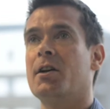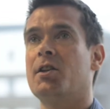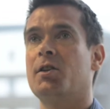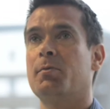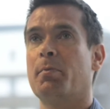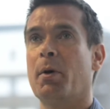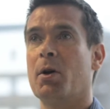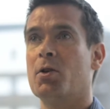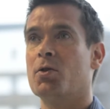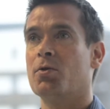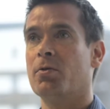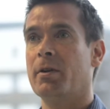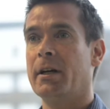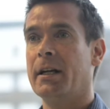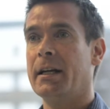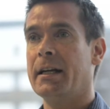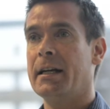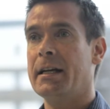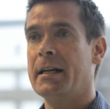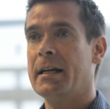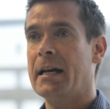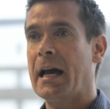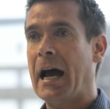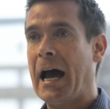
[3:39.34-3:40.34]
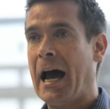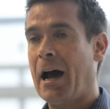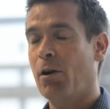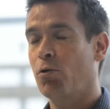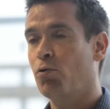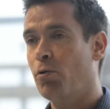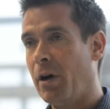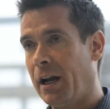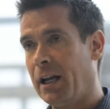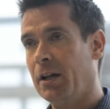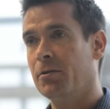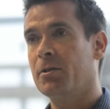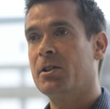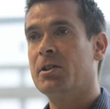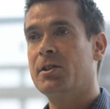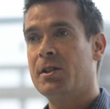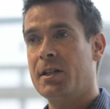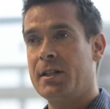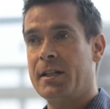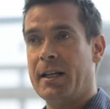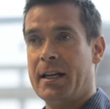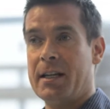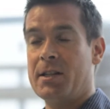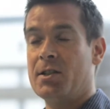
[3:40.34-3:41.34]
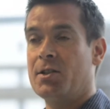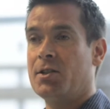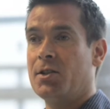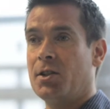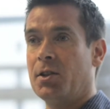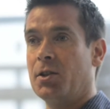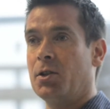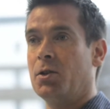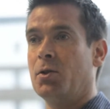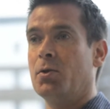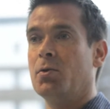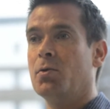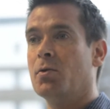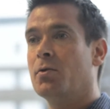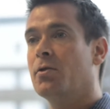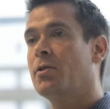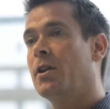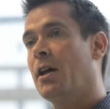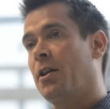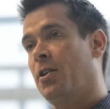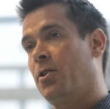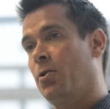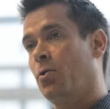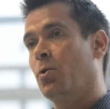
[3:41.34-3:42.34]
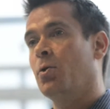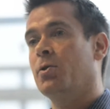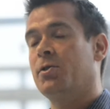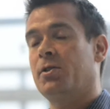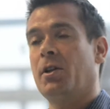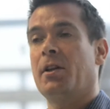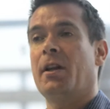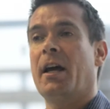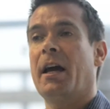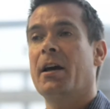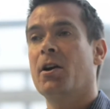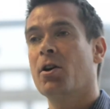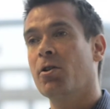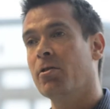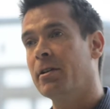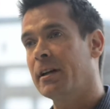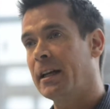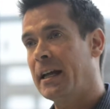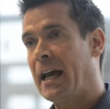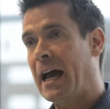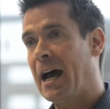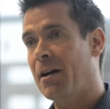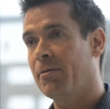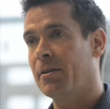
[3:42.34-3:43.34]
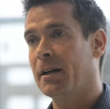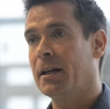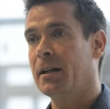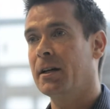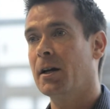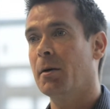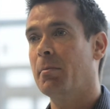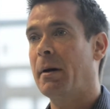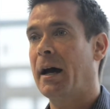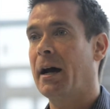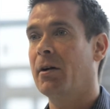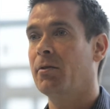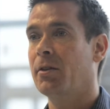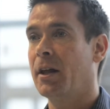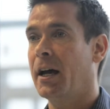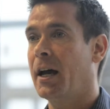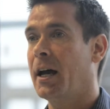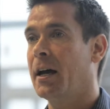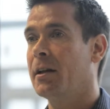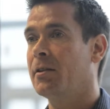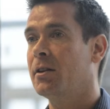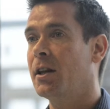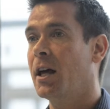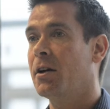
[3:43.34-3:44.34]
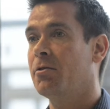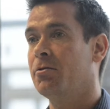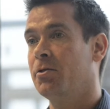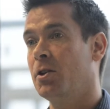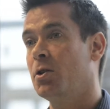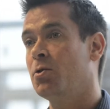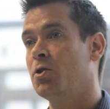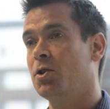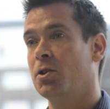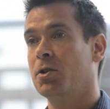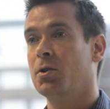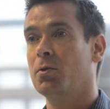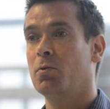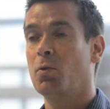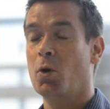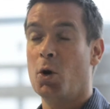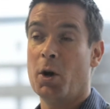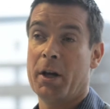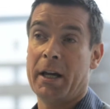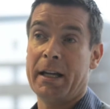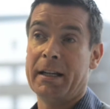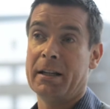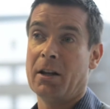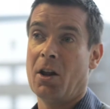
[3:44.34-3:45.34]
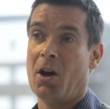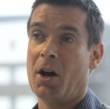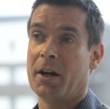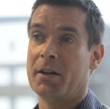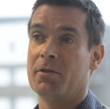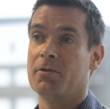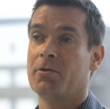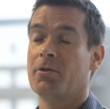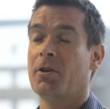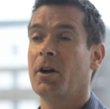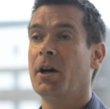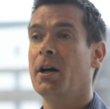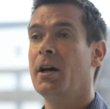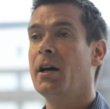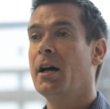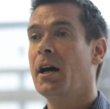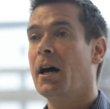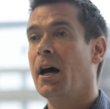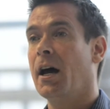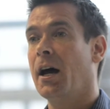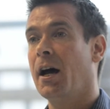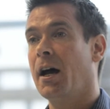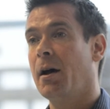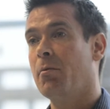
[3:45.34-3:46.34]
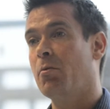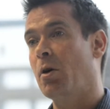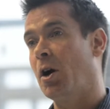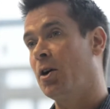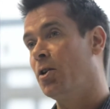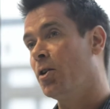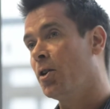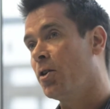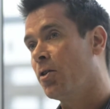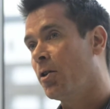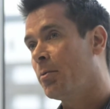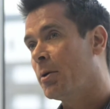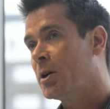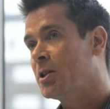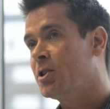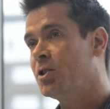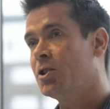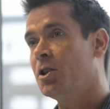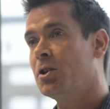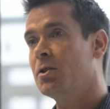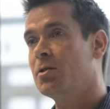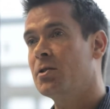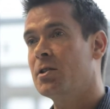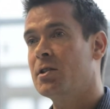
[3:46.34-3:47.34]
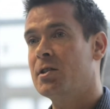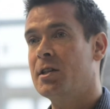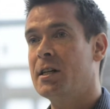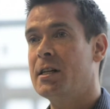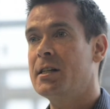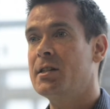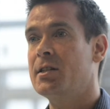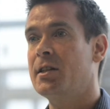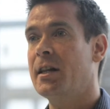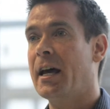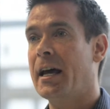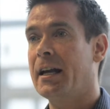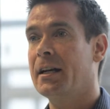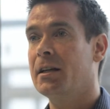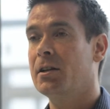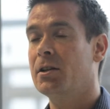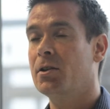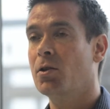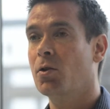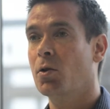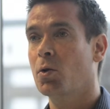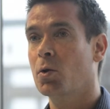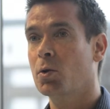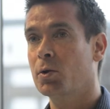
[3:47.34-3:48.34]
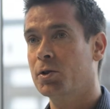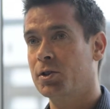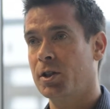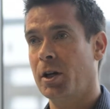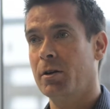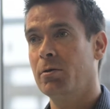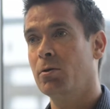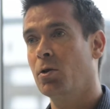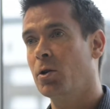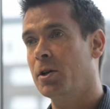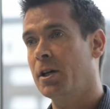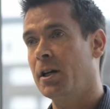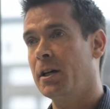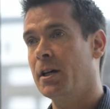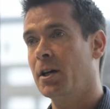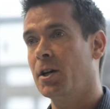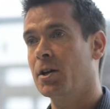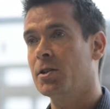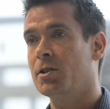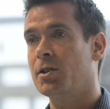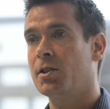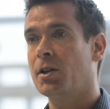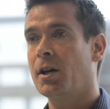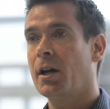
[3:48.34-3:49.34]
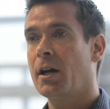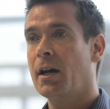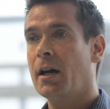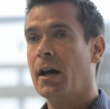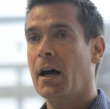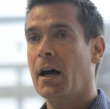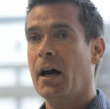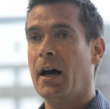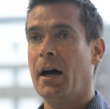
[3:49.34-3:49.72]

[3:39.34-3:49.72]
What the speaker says: I suppose really how relevant it is to the thoughts that they're currently having about their future working life. Another of my students is then also looking at